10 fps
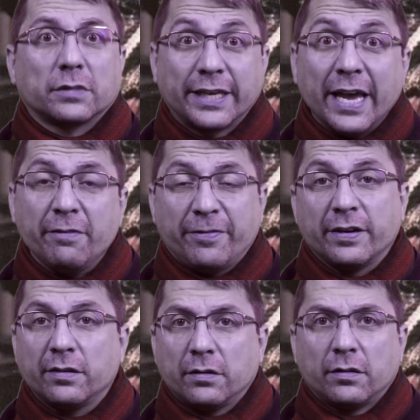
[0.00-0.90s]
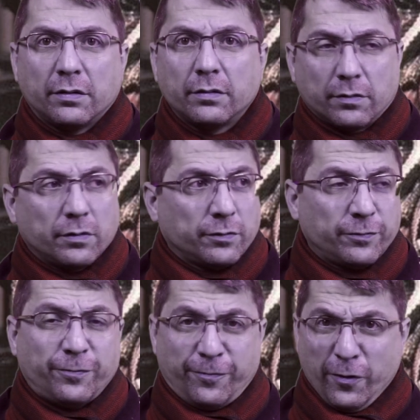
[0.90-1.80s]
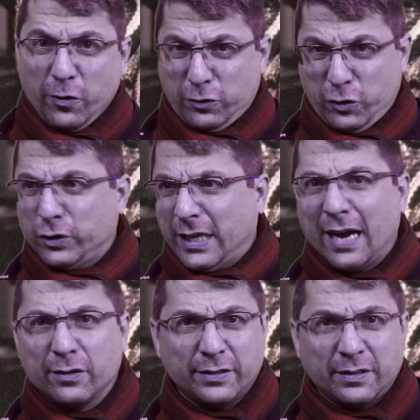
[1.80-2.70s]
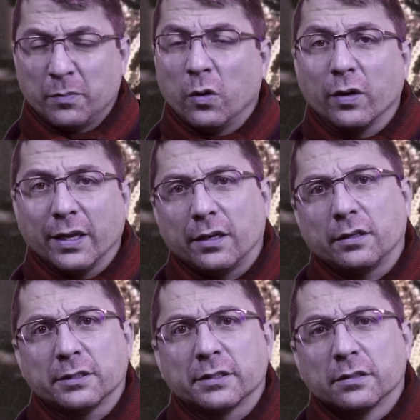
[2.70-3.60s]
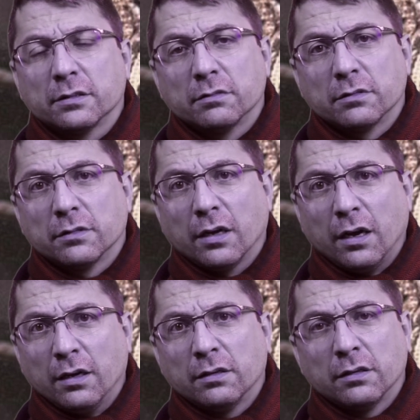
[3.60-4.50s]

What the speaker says: given for 2,000 or more years. Huh?